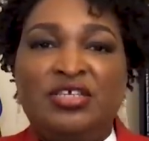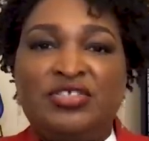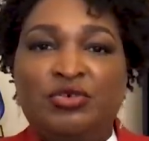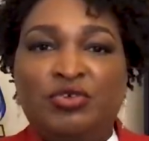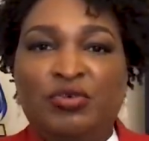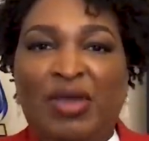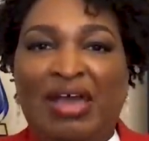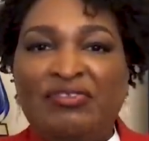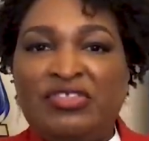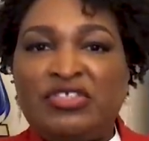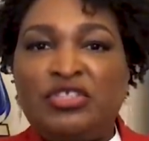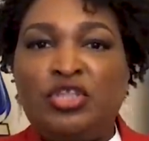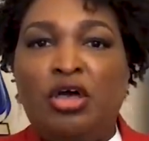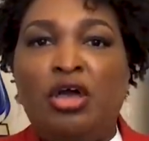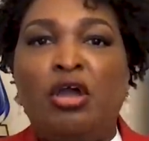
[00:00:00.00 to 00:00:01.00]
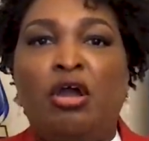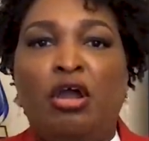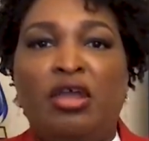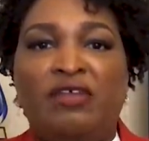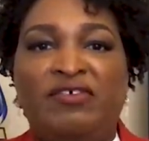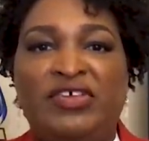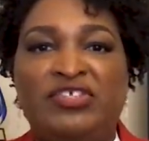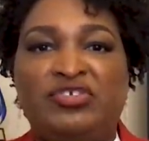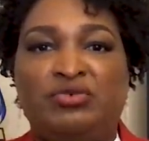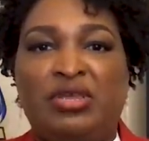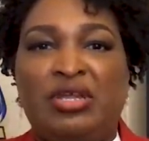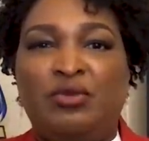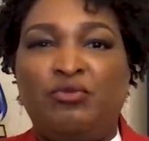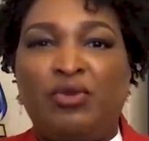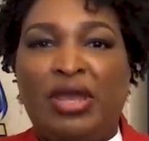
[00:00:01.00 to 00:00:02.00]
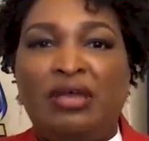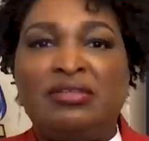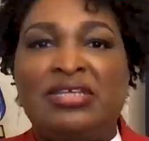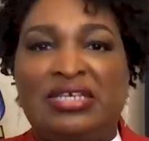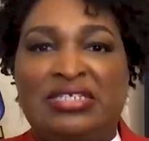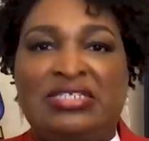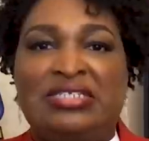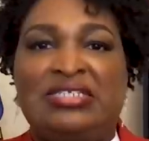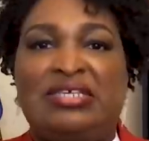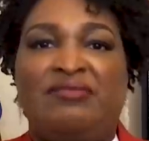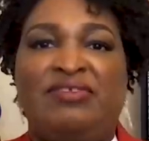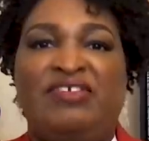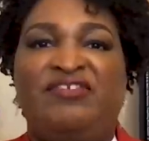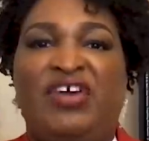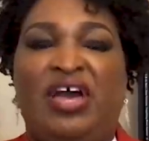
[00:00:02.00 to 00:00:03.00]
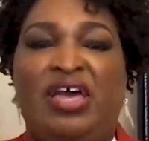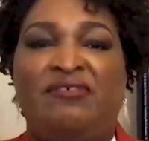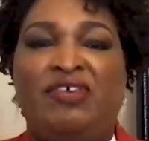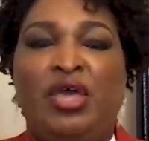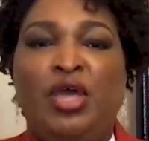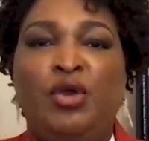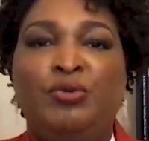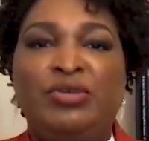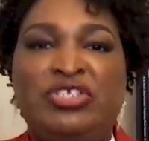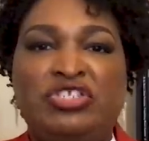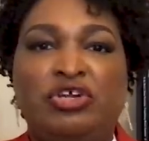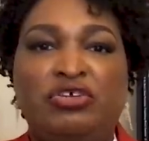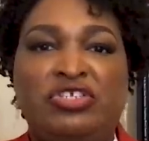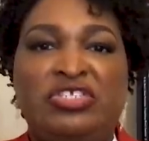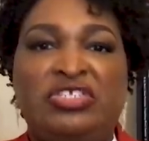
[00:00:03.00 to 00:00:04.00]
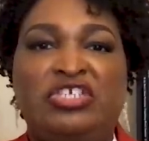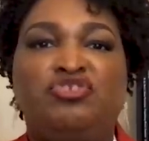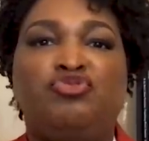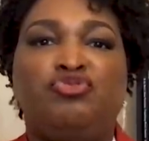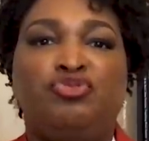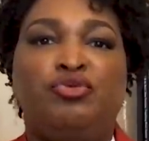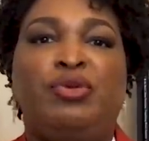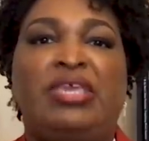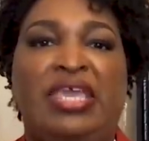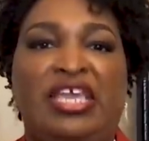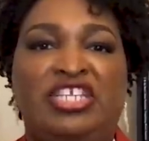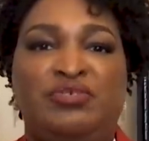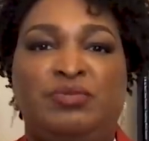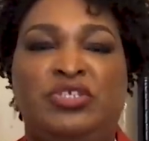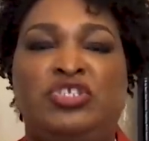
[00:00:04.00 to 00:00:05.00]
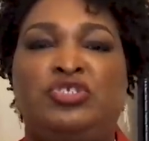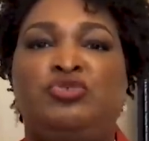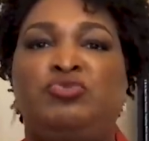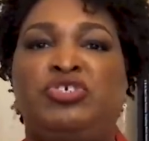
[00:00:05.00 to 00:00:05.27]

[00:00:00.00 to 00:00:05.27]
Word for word: So you have this long arc of history, and around nineteen seventy-five, we start to see true engagement.